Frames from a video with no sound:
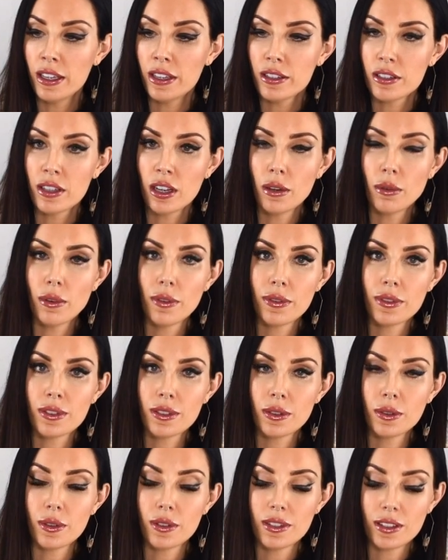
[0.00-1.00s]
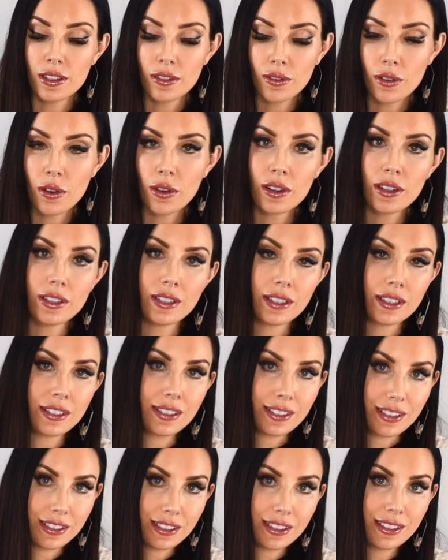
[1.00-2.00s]
Two of Swords, you've got a
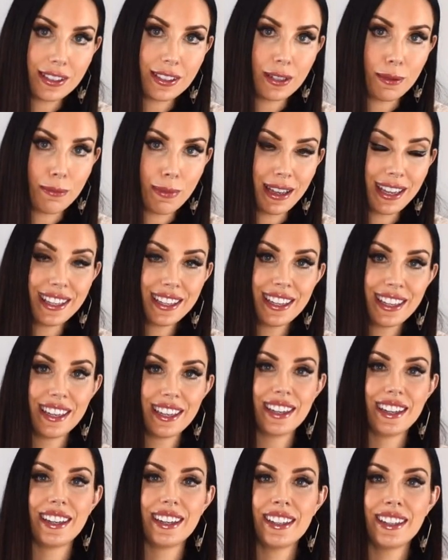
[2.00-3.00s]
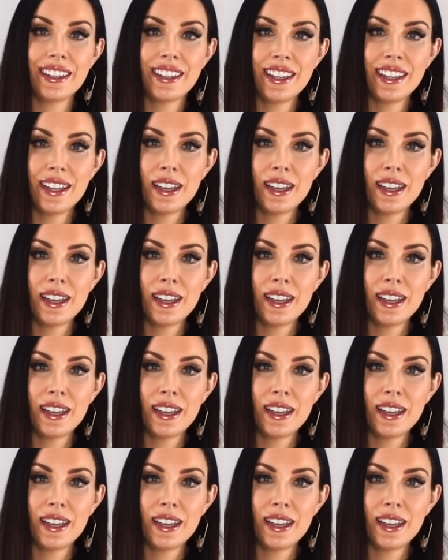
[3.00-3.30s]
decision to make here.